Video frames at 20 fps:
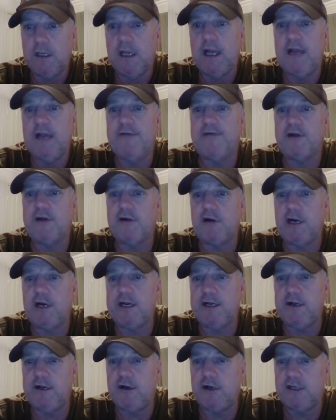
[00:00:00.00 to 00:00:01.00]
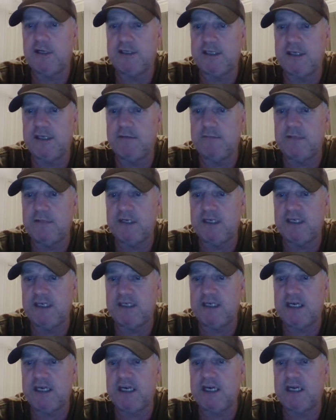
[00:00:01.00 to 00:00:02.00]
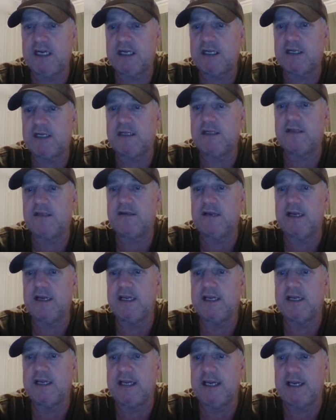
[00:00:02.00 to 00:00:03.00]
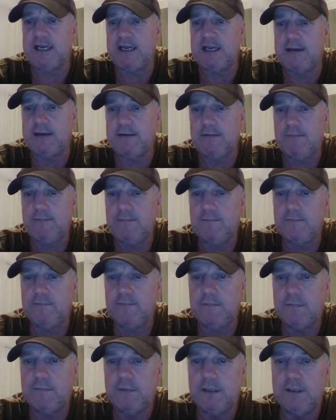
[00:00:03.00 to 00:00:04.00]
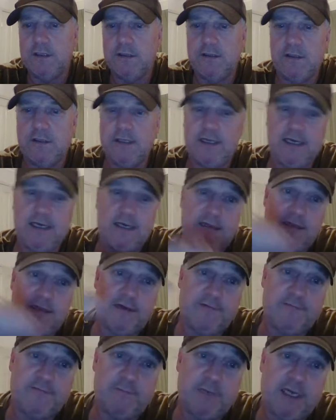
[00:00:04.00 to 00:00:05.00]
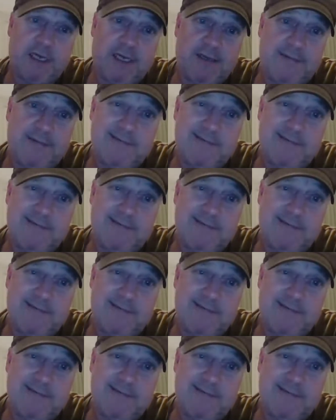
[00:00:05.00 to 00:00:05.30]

Have a great night, Tim Dizak. Take care. Our love, mate.